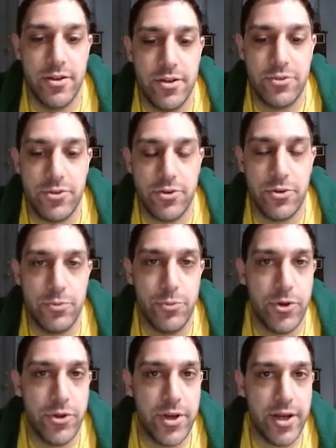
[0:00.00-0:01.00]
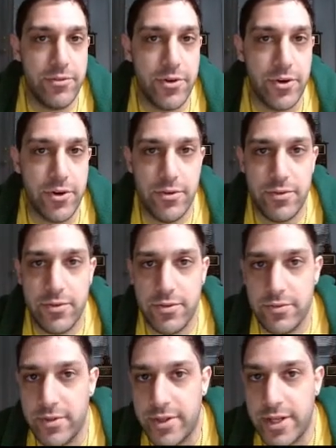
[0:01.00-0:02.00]
So more than ever,
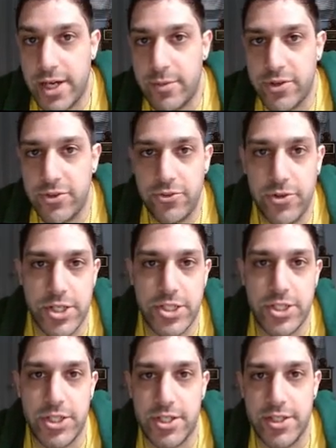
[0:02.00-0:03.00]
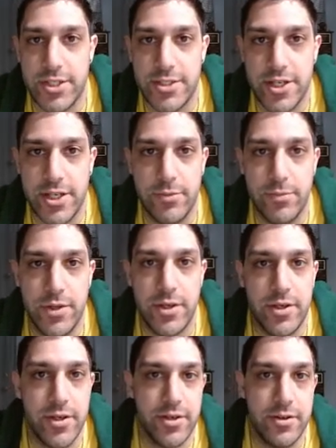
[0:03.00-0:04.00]
lineup construction is going to
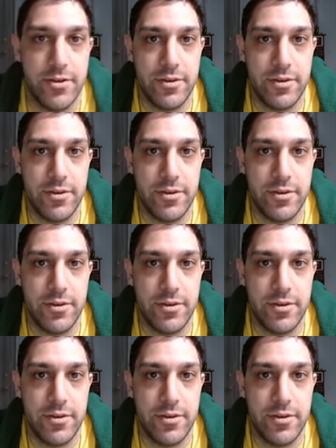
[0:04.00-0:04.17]
be